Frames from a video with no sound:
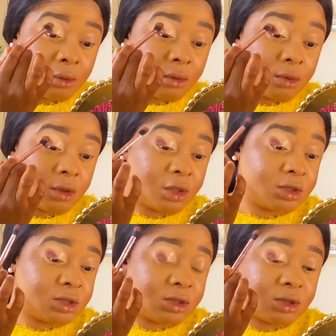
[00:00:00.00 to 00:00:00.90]

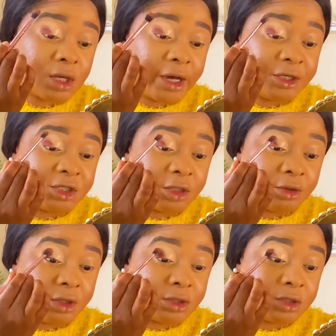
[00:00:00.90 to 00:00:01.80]
This
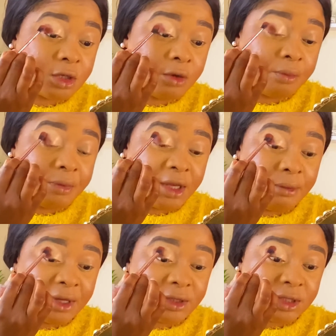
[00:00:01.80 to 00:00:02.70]
eyeshadow is so
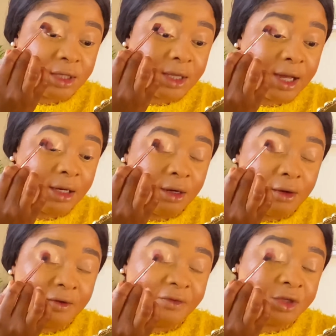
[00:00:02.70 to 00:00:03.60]
pigmented. I
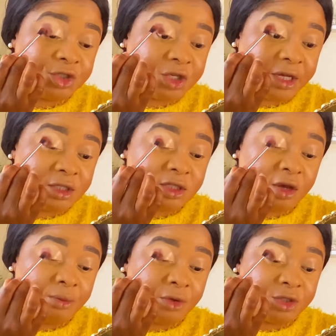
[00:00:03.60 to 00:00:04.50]
love the shade
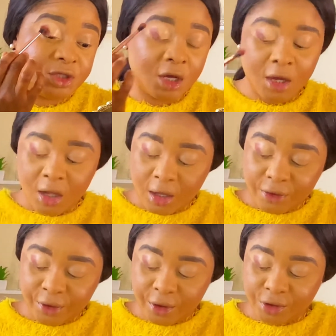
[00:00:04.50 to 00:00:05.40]
so much.
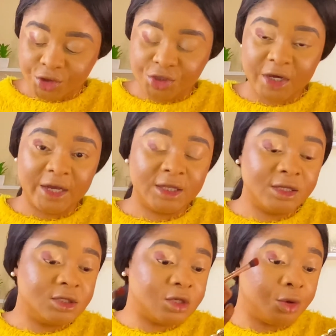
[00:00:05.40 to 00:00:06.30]
The shade
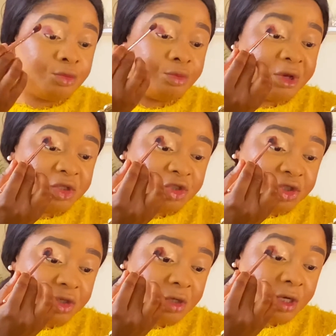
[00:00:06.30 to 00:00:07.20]
is so
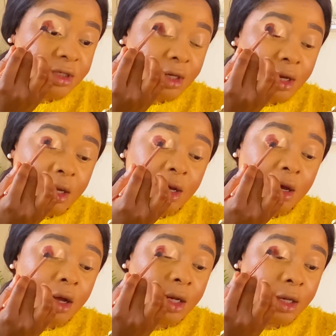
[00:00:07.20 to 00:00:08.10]
rich in
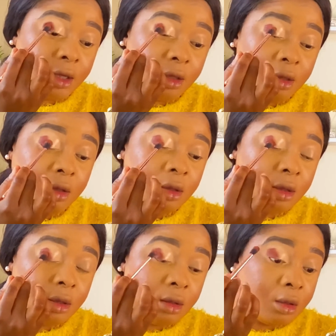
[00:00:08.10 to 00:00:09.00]
color.
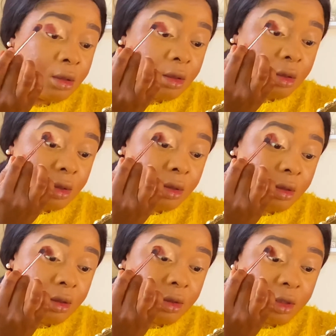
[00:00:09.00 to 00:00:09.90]

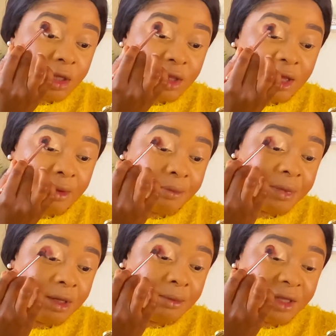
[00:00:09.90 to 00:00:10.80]
Look at that
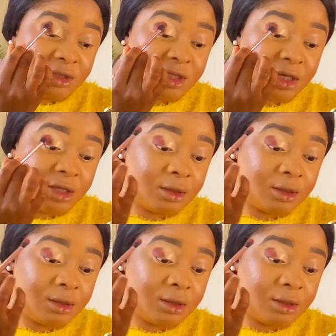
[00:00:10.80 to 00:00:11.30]
pigmented.